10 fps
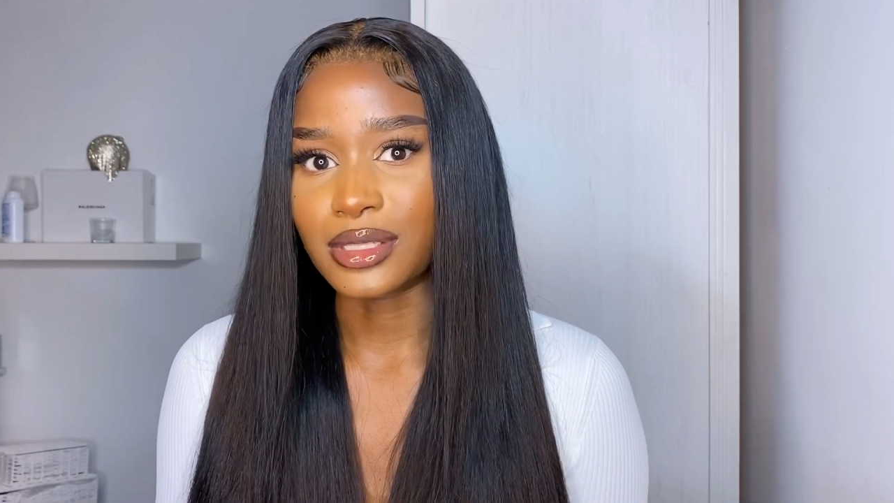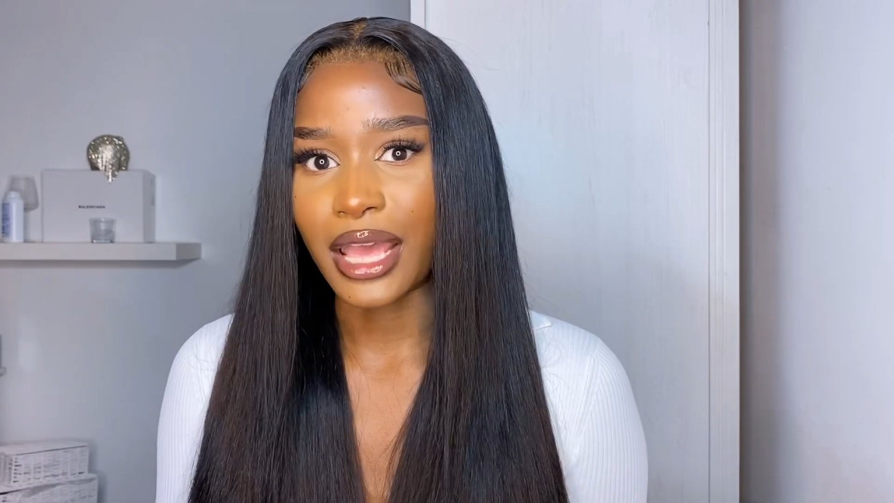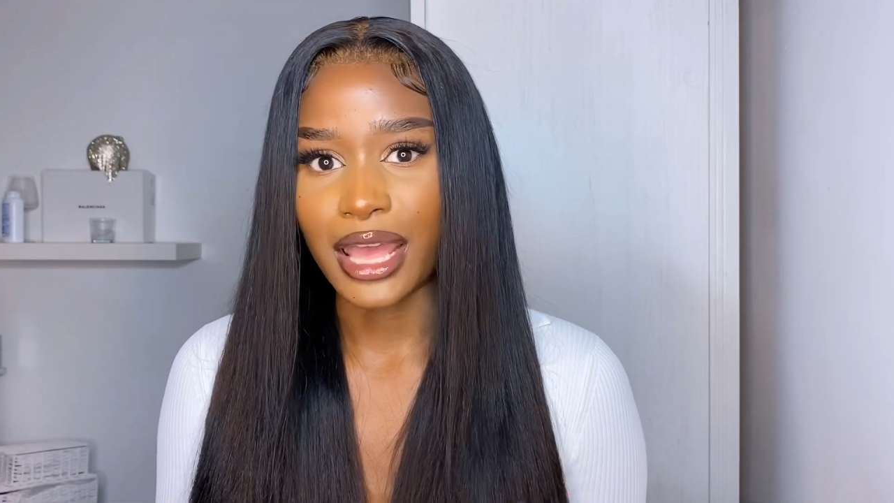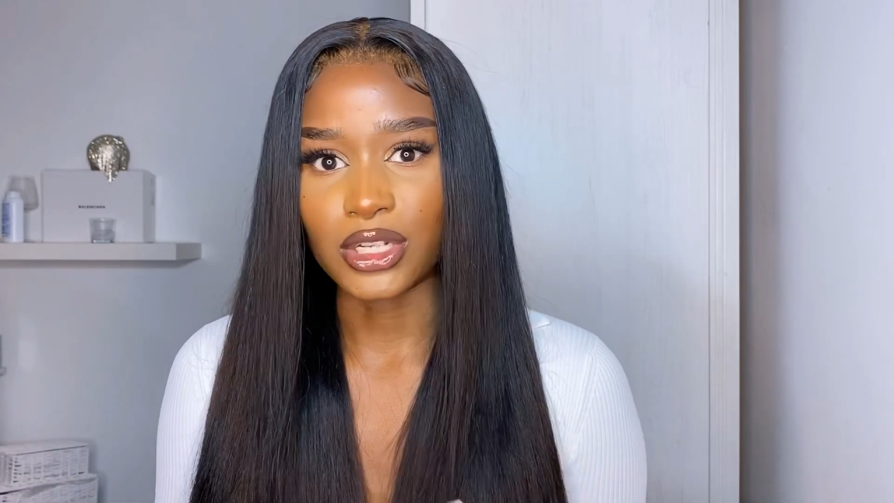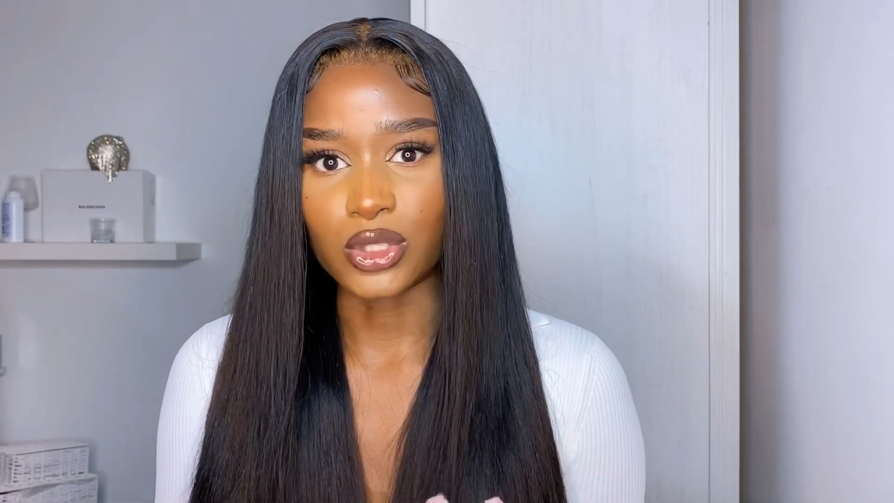the
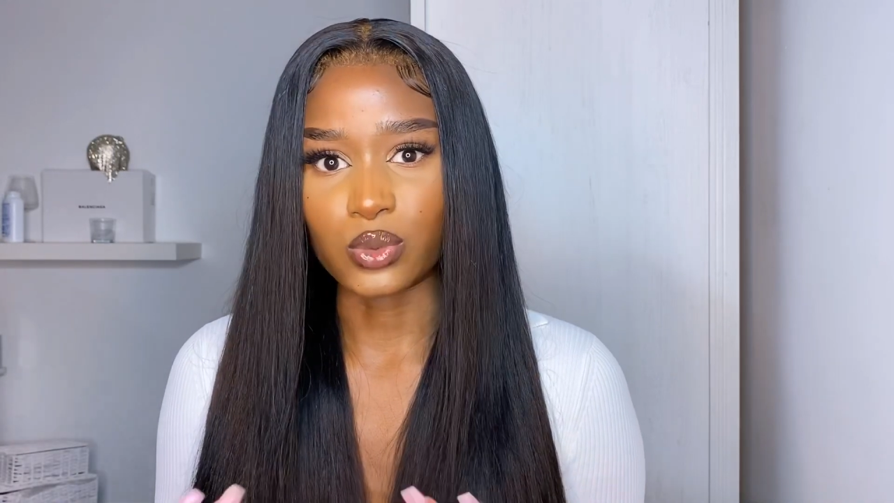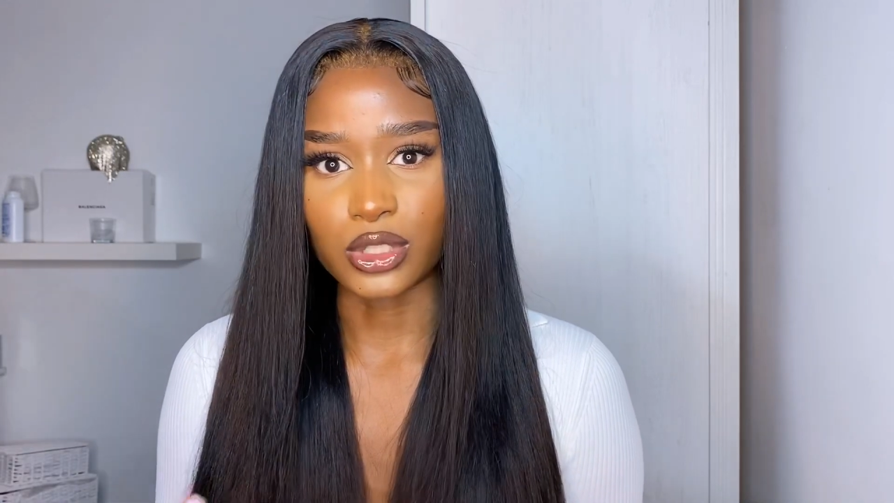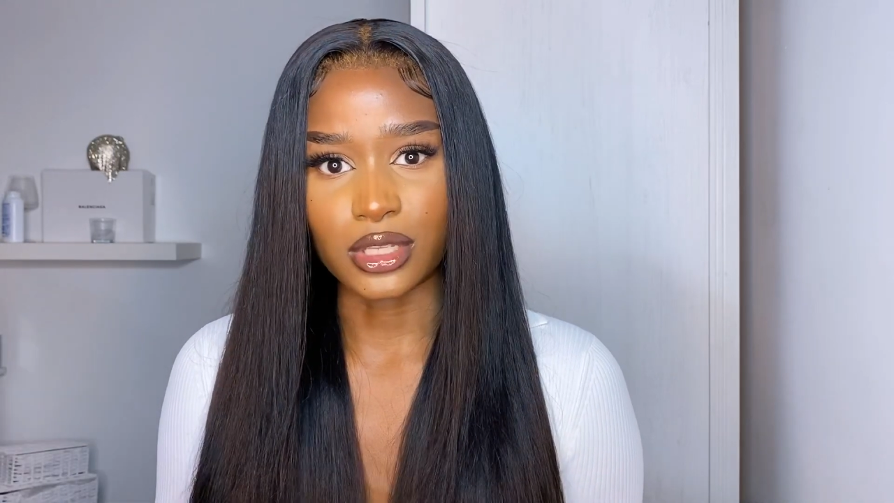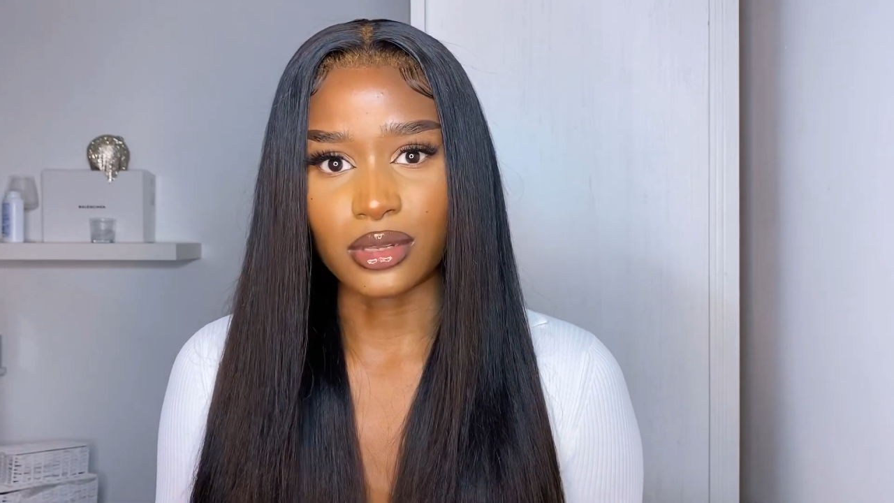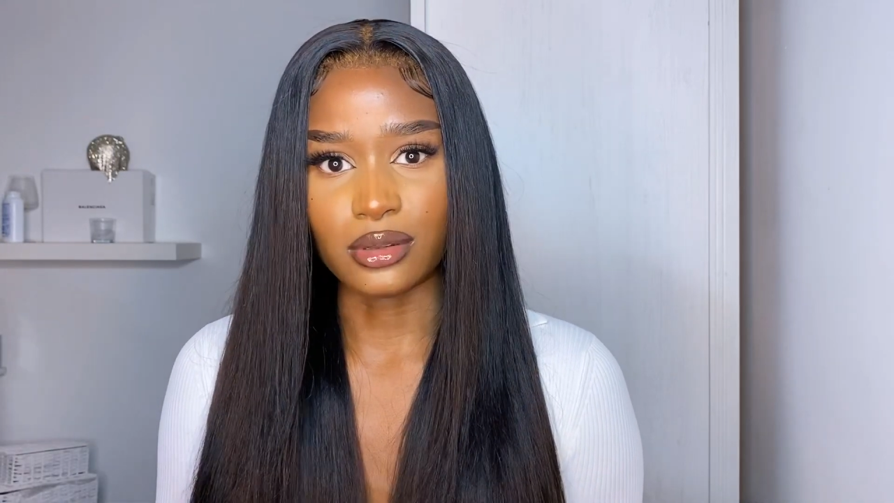hair just
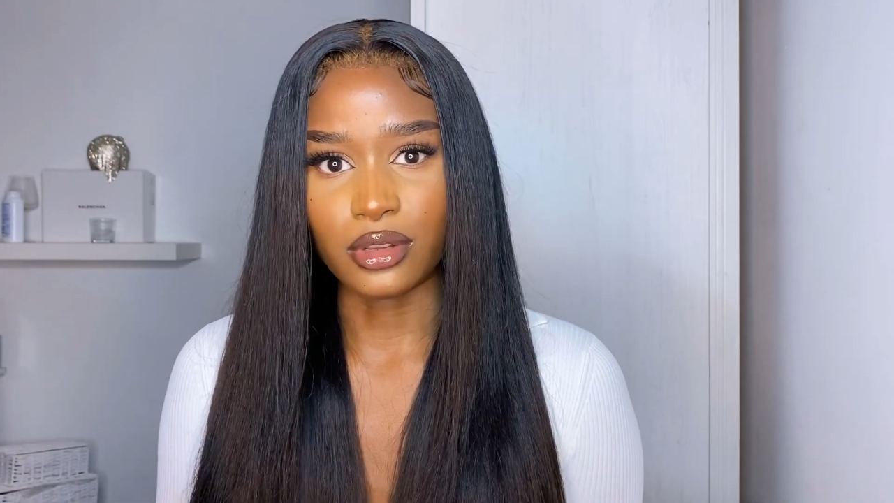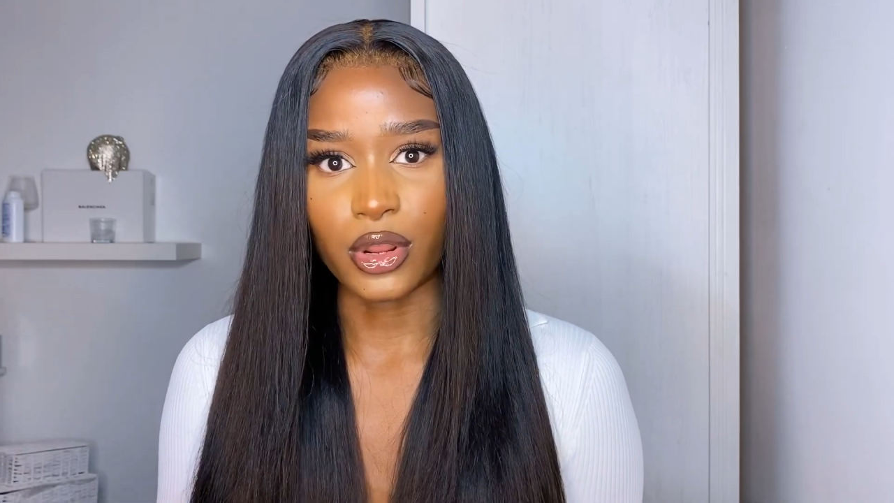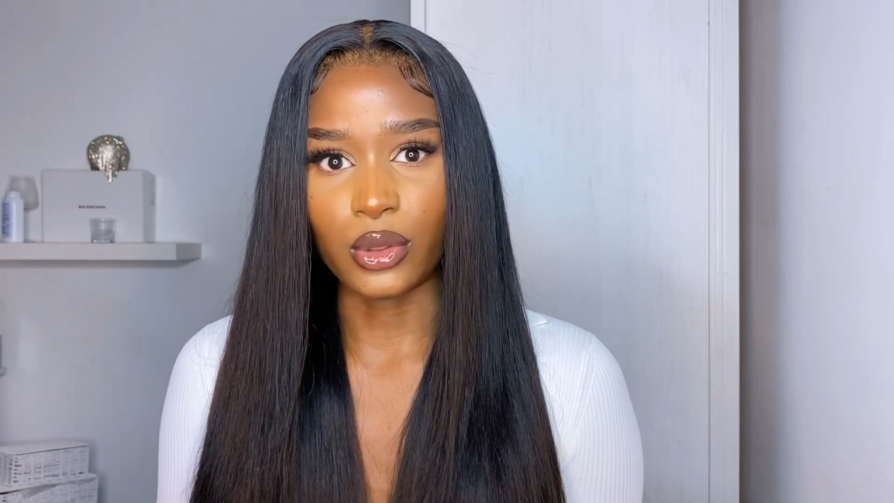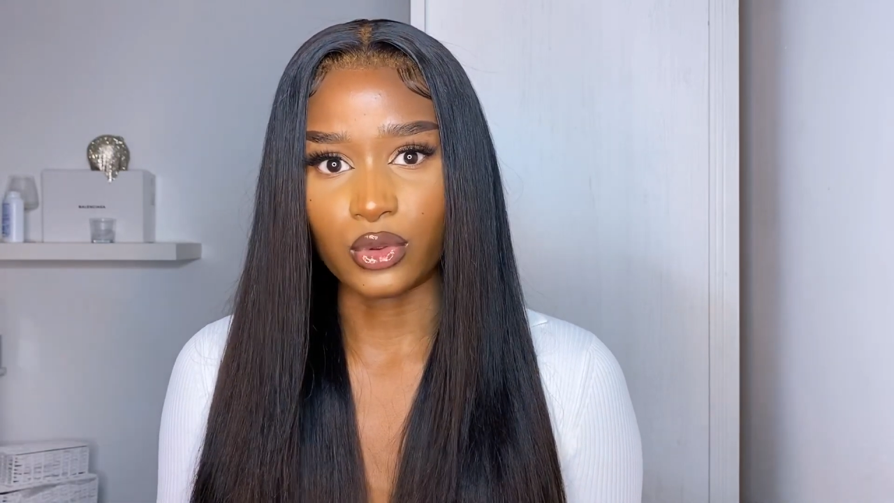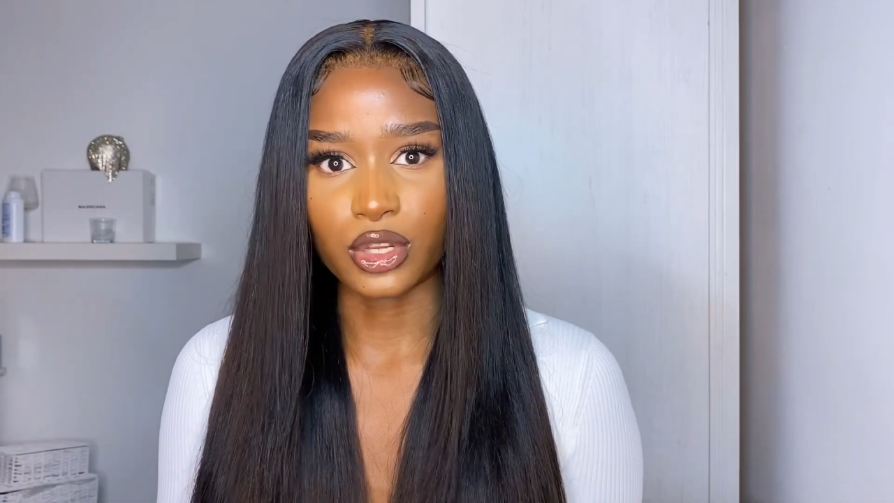wasn't, you
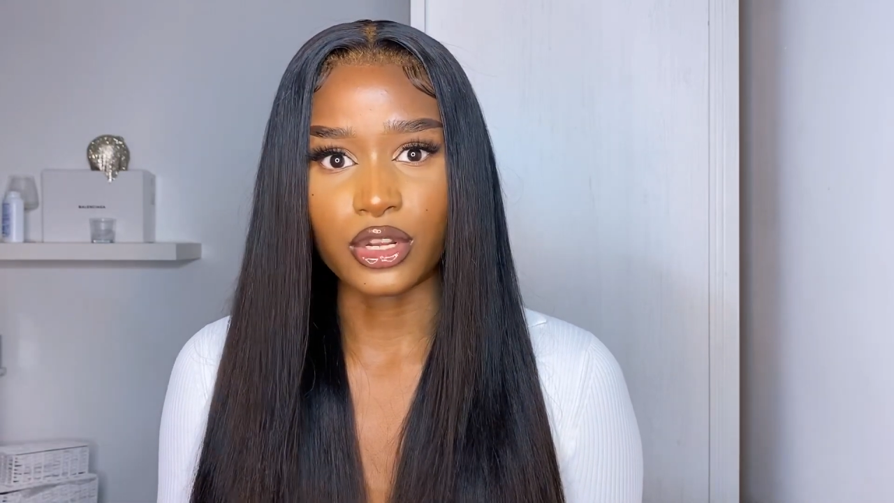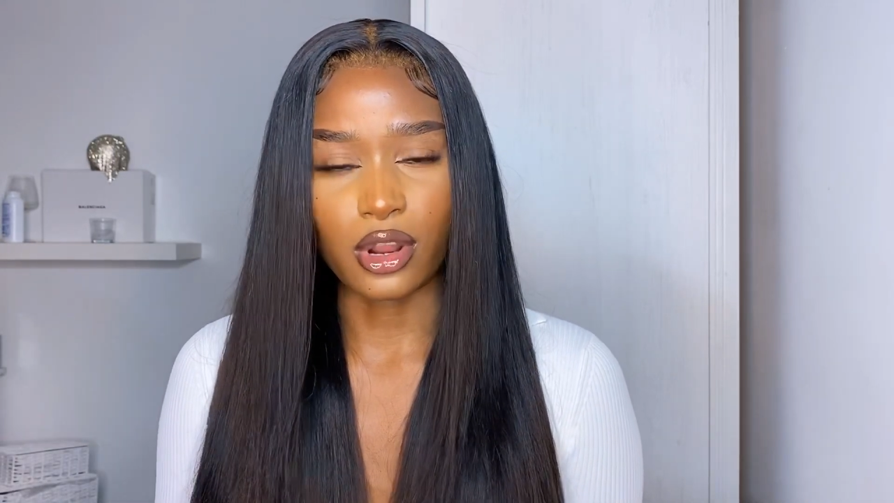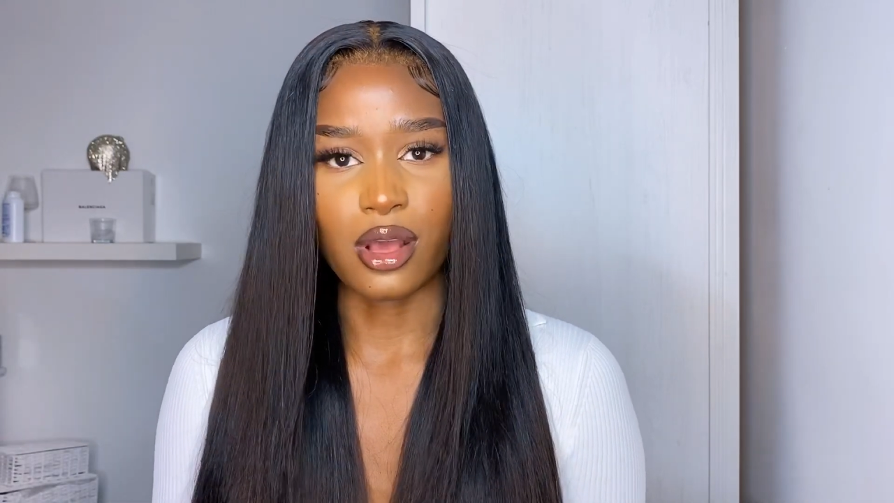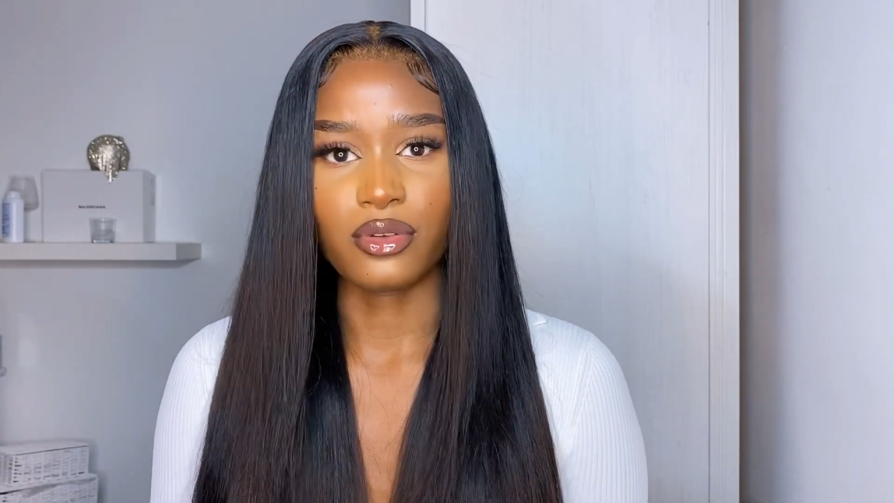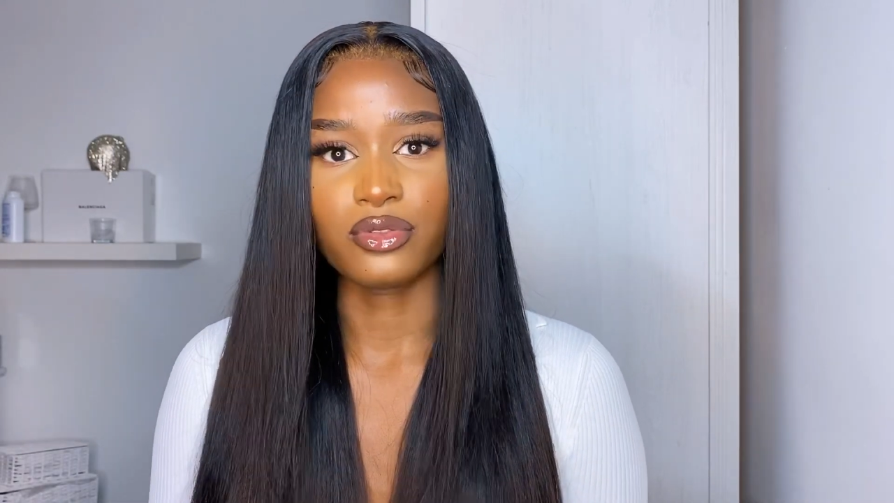know, good enough.